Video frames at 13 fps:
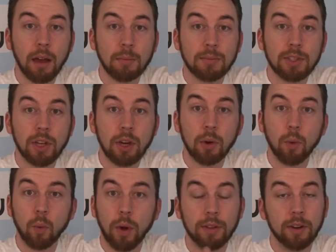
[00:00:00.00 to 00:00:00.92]
So
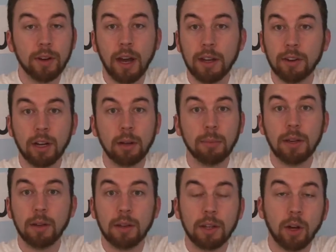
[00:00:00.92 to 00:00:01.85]
whether or not you're going to
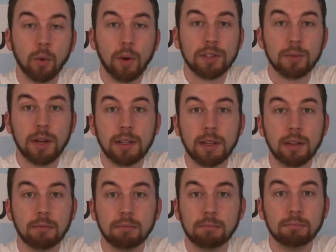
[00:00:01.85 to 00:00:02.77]
be, you know,
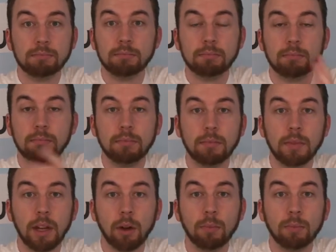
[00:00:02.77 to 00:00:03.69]
resurrecting,
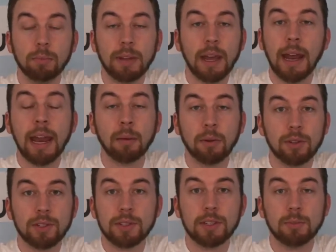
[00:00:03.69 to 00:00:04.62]
you know, dead
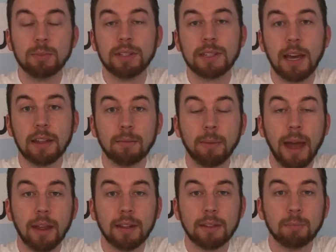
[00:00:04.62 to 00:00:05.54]
animals is beside
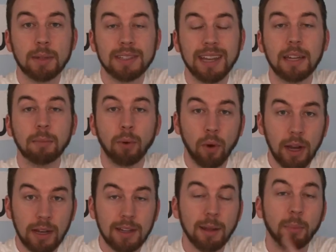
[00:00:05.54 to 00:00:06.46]
the
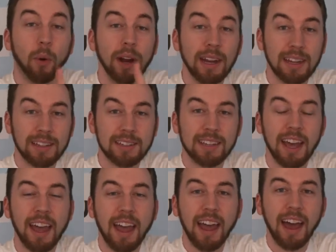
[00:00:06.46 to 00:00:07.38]
point. The point is,
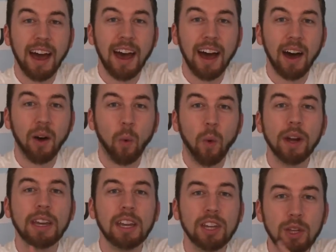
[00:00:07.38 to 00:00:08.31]

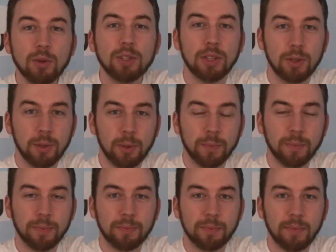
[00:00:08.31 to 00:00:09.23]
what can you do
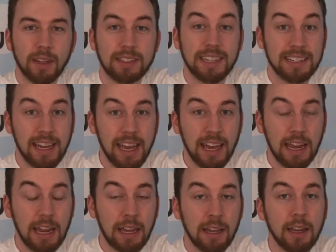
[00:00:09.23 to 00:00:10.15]

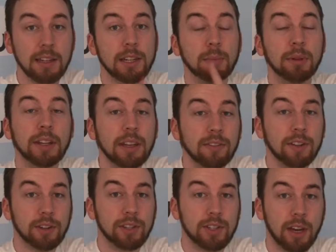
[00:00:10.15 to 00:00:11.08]
today to believe in
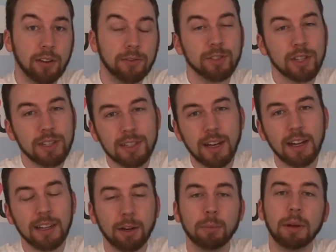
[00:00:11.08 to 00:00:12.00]
yourself just a
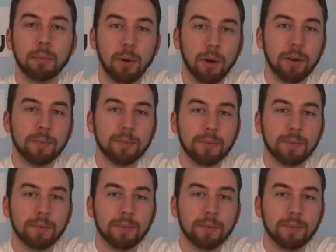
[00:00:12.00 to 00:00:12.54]
little bit more?